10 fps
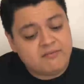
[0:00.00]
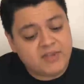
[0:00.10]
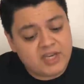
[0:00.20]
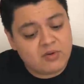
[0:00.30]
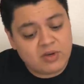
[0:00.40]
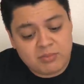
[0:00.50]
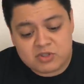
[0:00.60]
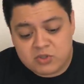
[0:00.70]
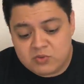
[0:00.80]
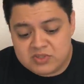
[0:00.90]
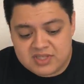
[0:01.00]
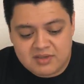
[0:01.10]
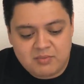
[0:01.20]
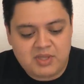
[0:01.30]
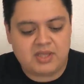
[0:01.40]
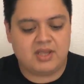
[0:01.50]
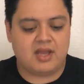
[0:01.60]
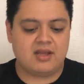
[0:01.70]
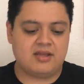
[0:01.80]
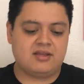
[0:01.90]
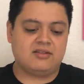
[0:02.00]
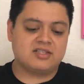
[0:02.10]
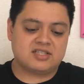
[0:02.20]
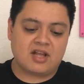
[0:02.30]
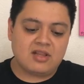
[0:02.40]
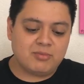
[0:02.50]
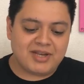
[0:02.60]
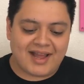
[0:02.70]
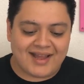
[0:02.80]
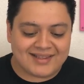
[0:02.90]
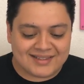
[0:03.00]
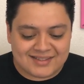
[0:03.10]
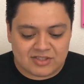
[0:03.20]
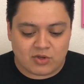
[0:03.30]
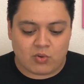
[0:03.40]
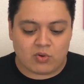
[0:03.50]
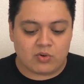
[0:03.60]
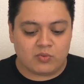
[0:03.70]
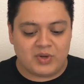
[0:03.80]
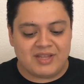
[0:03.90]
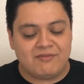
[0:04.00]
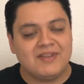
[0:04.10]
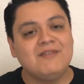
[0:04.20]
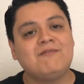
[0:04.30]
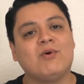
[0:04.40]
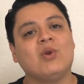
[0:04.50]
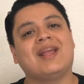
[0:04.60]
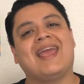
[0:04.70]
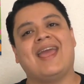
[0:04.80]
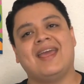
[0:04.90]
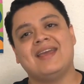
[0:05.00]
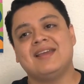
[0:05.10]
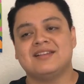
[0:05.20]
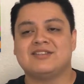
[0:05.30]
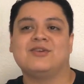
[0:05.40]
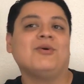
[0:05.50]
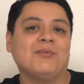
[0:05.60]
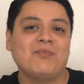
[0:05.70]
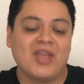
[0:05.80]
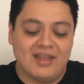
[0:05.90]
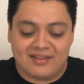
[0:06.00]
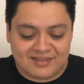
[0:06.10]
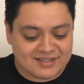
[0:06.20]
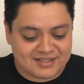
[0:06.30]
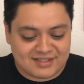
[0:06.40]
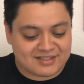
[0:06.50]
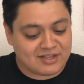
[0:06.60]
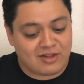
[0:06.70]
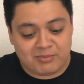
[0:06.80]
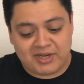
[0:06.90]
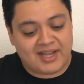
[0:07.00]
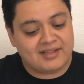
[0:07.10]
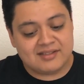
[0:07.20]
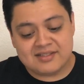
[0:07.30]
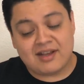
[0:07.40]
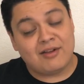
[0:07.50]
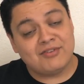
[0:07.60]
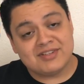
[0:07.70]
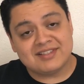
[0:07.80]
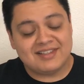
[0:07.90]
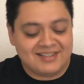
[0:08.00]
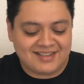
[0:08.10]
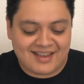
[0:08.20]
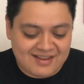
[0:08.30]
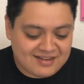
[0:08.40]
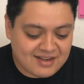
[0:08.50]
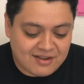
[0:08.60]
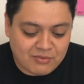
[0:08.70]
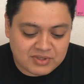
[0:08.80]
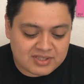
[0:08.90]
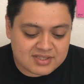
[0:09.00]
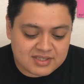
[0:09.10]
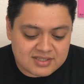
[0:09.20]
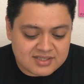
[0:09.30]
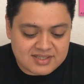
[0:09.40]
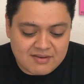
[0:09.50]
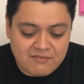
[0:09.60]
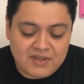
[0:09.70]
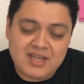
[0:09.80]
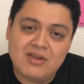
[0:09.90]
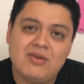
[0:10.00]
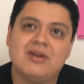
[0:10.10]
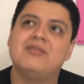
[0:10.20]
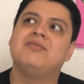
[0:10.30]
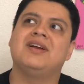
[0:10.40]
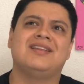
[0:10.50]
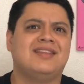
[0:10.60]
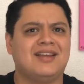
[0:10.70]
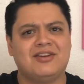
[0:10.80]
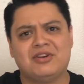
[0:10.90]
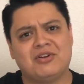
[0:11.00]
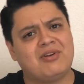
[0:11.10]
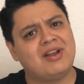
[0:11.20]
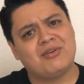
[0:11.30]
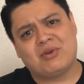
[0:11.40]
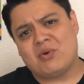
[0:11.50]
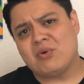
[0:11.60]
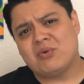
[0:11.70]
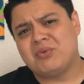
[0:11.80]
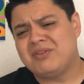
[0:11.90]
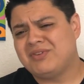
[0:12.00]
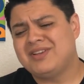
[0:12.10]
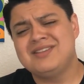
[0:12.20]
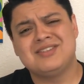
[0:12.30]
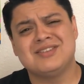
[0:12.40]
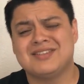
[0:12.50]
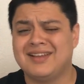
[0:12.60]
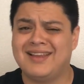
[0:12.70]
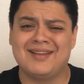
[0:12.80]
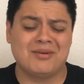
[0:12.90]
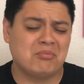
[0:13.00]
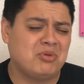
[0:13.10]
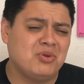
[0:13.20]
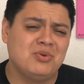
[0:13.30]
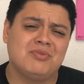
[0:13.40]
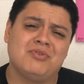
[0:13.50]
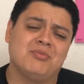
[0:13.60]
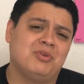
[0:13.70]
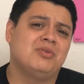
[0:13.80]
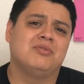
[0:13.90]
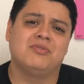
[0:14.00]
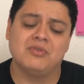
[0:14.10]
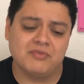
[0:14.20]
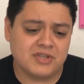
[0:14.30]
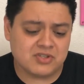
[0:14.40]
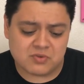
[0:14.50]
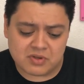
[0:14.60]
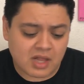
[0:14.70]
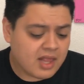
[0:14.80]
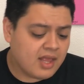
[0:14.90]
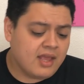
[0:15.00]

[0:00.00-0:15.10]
Video number two is going to be Solomon Island coral reef in 4K. So this is the Solomon Islands, obviously. And what this is a video of like the underground coral reef. And it's just, again, a beautiful, beautiful visual.